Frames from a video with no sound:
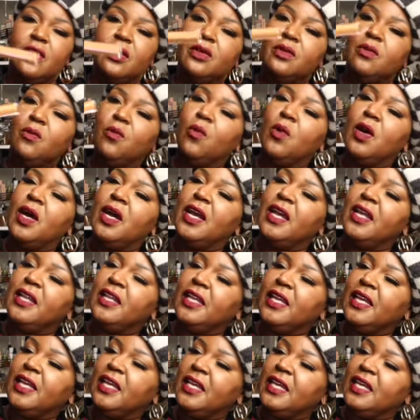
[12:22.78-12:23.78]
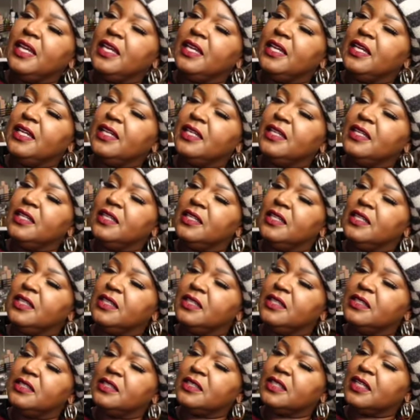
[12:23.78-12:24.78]
one
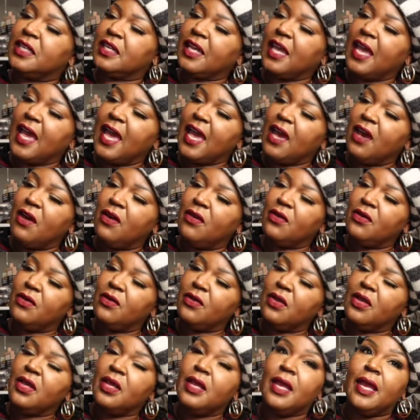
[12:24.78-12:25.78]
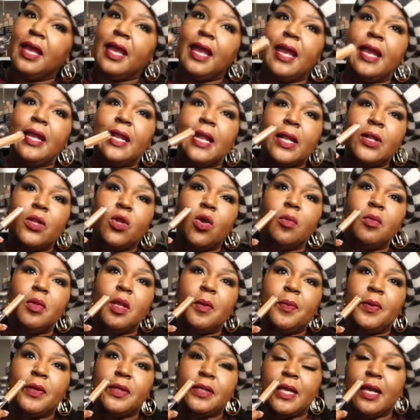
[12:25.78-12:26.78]
is Cacao, and I
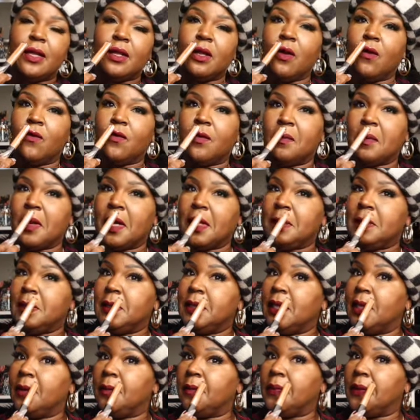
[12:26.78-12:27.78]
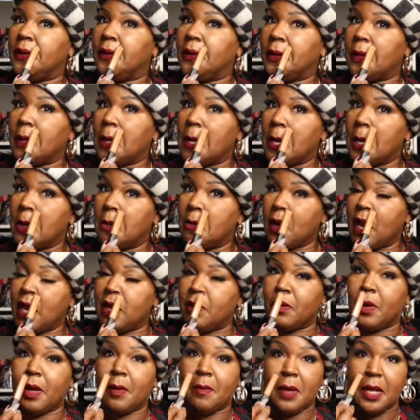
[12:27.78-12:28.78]
normally put that over my lip and right
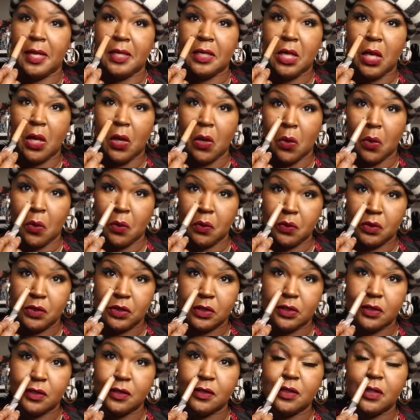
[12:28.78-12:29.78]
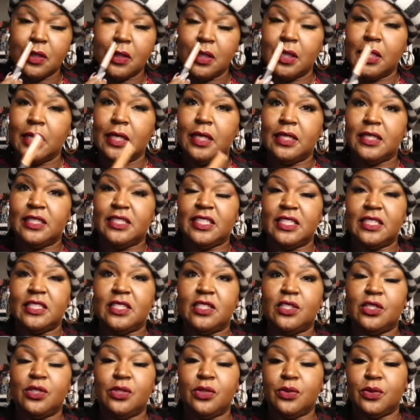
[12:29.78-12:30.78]
around my nose,
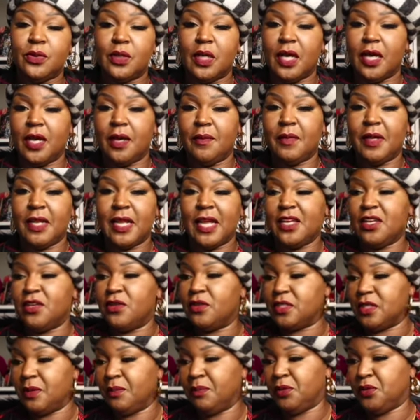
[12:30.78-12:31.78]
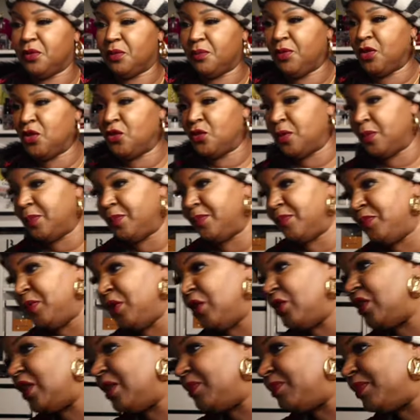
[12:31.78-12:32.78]
just to and I use a beauty